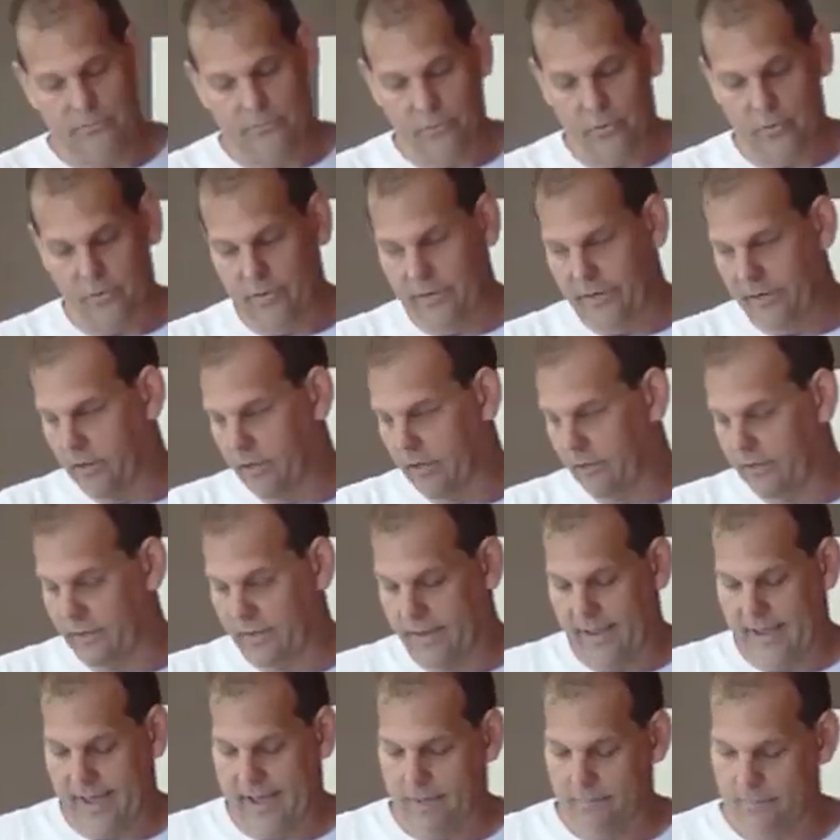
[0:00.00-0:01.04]
full here at
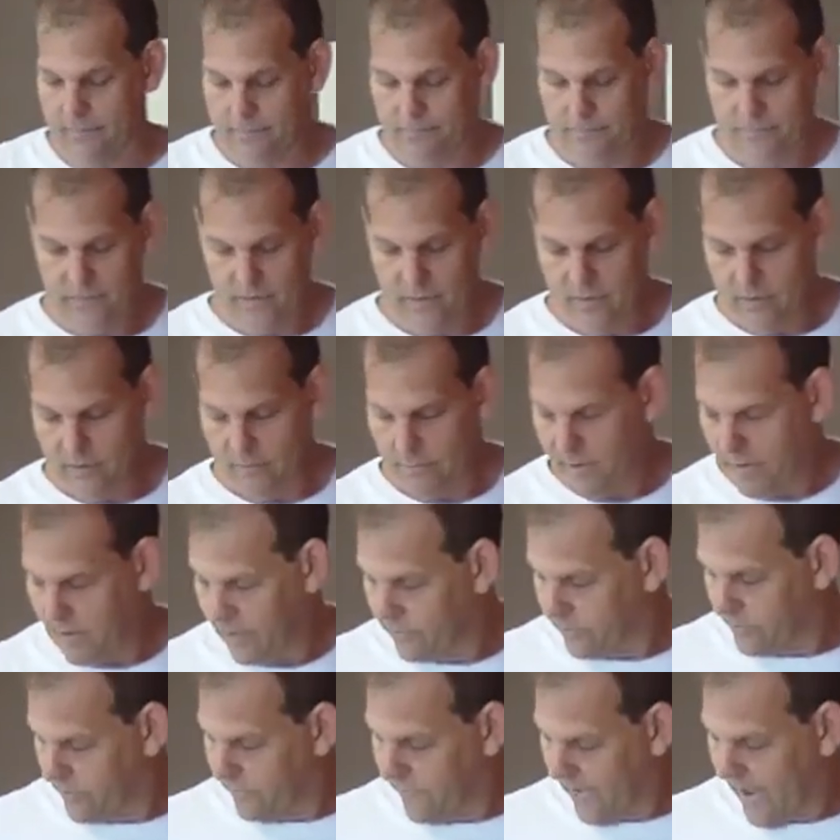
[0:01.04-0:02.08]
the cap?
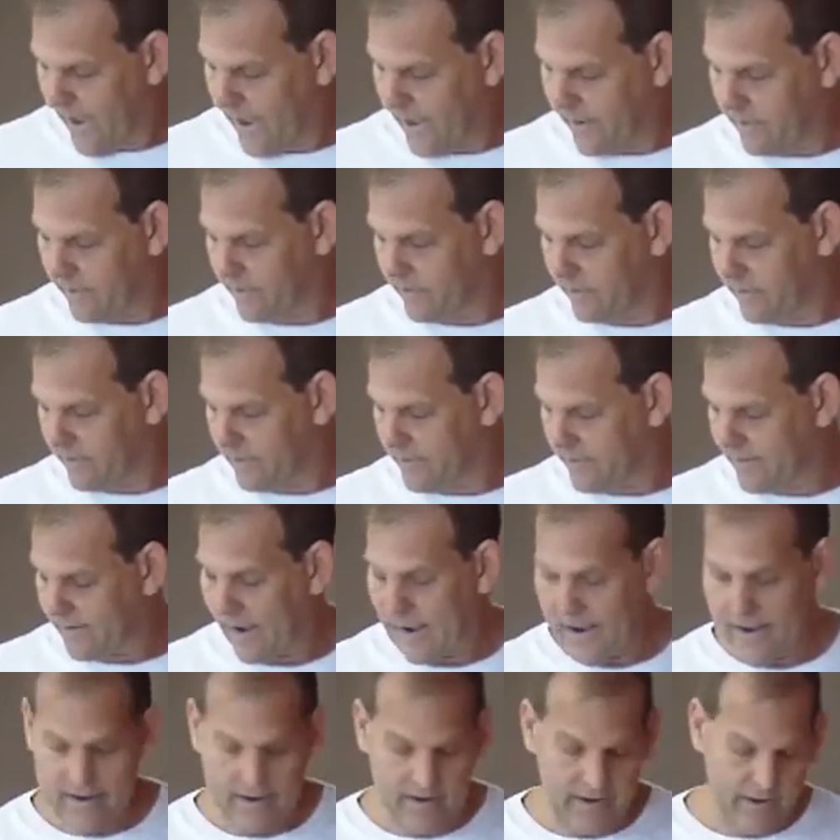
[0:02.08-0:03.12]
Because we've added
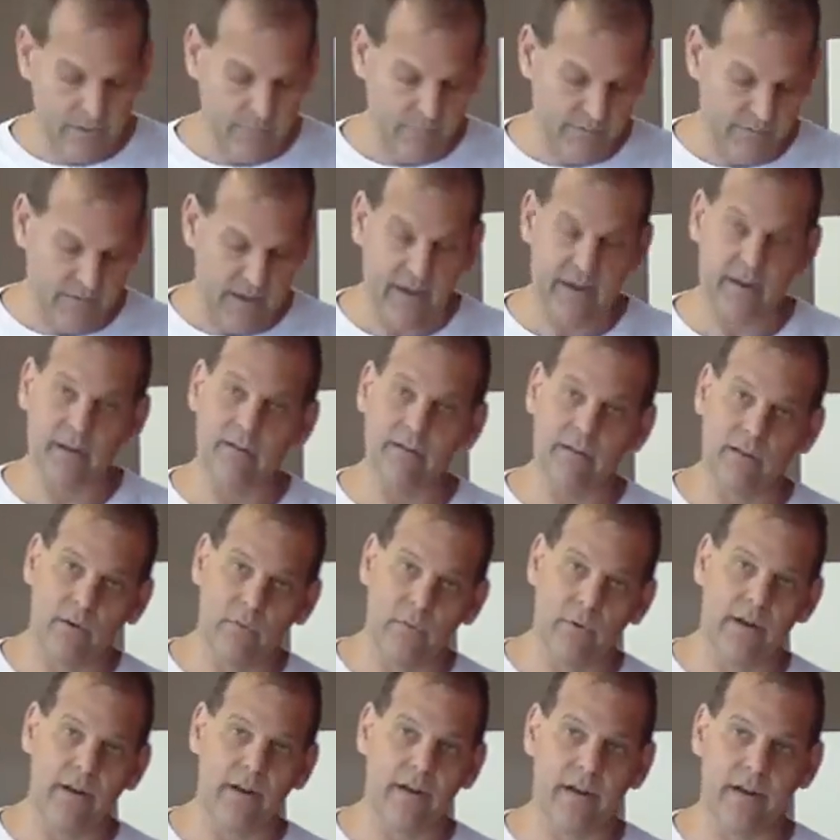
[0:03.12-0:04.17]
dye and we've added
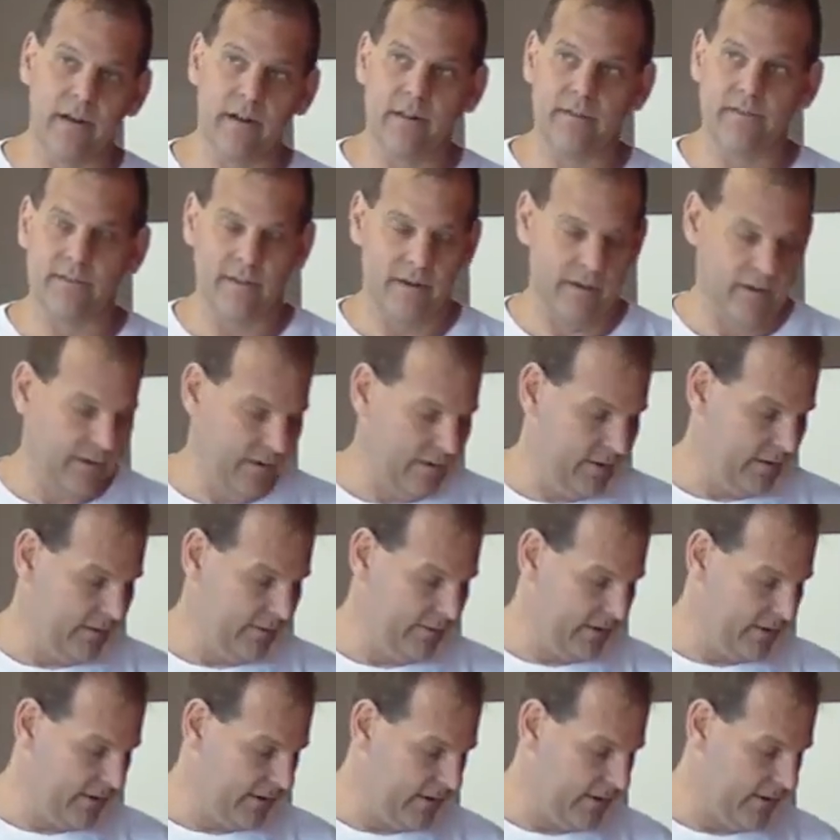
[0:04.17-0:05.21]
liquid in it, it's
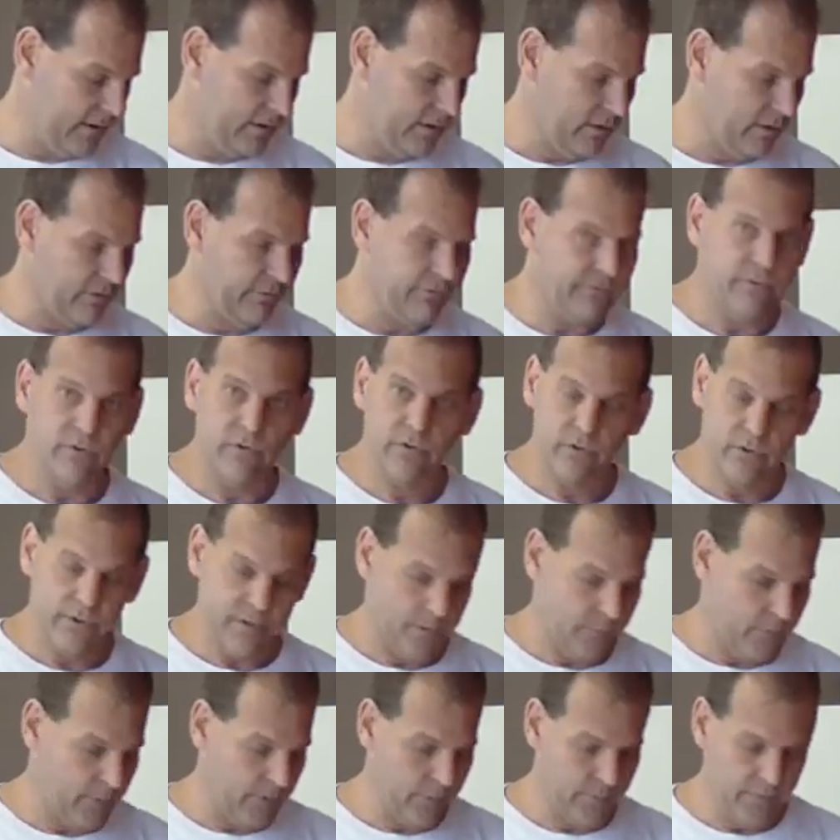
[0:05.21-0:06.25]
gonna get a little fuller
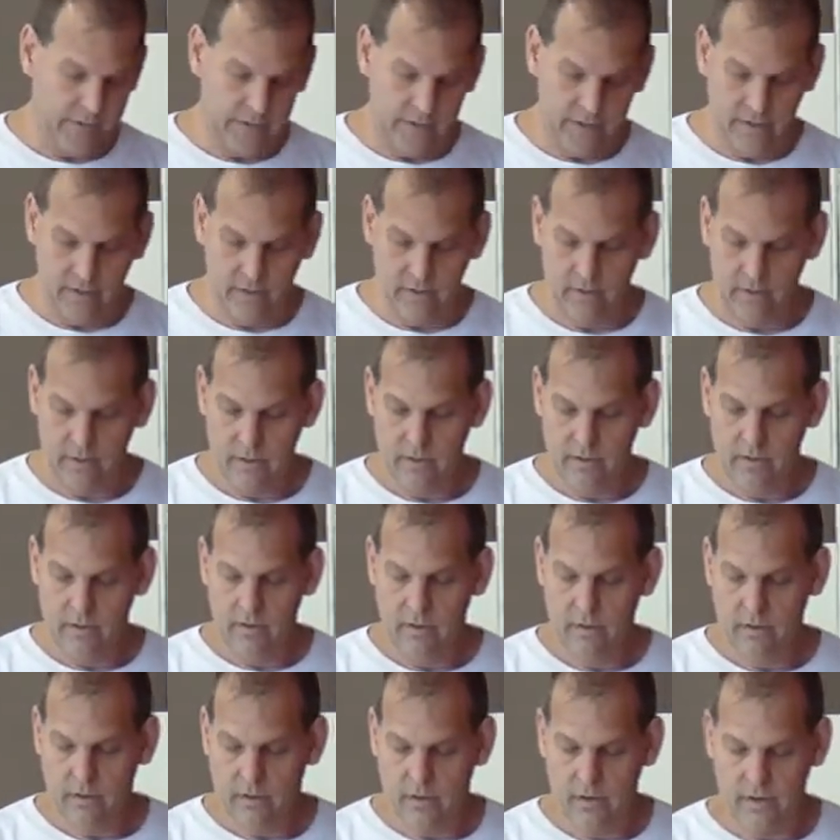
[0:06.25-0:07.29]
than what we are
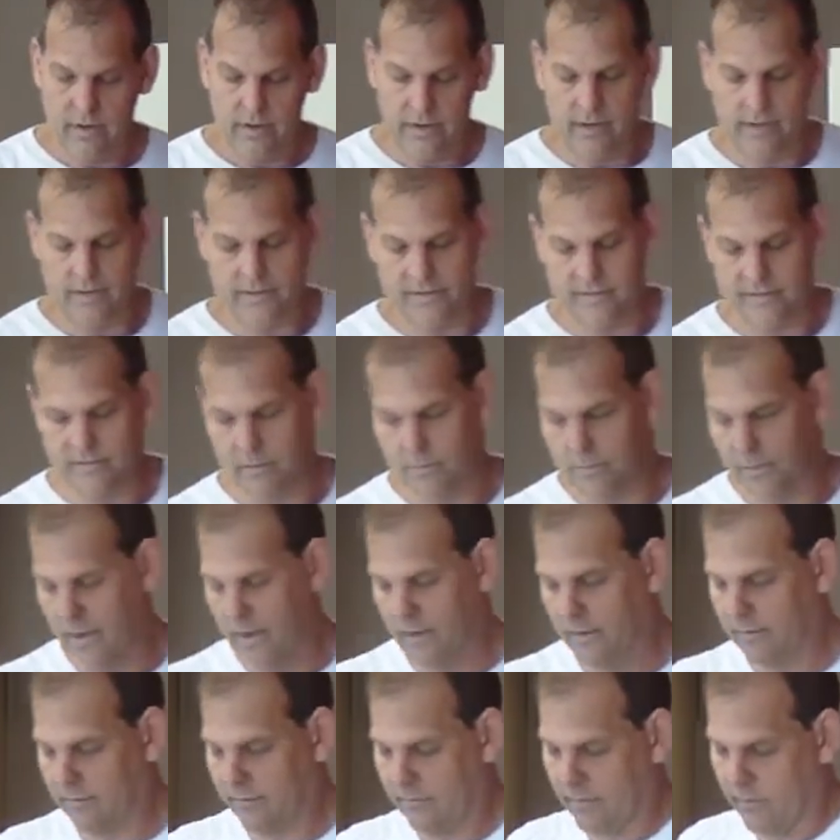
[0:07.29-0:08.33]
gonna
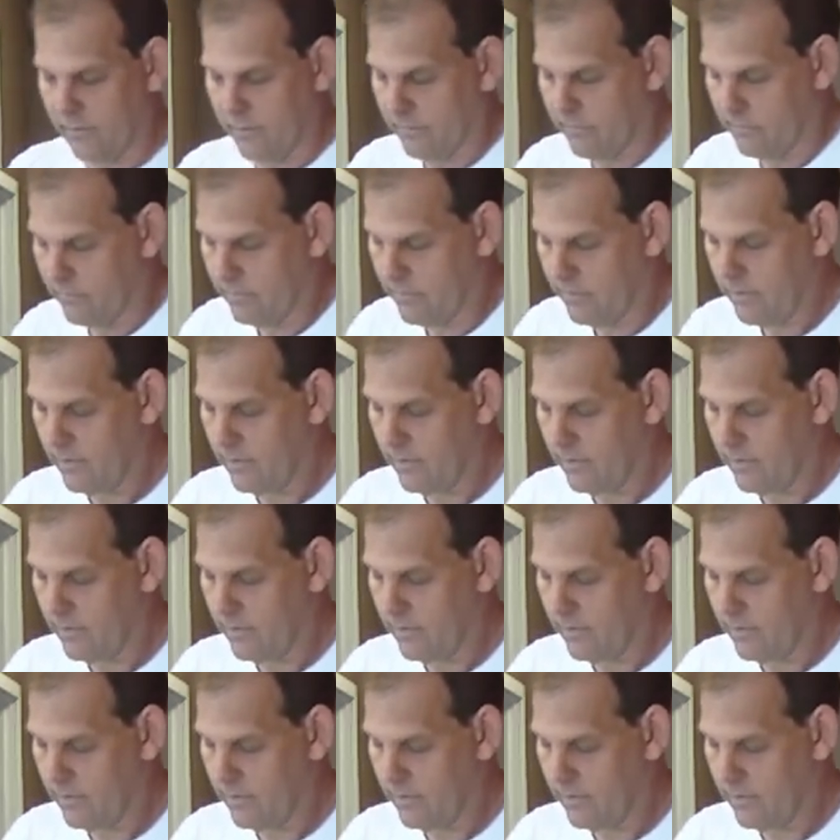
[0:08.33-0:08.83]
anticipate. So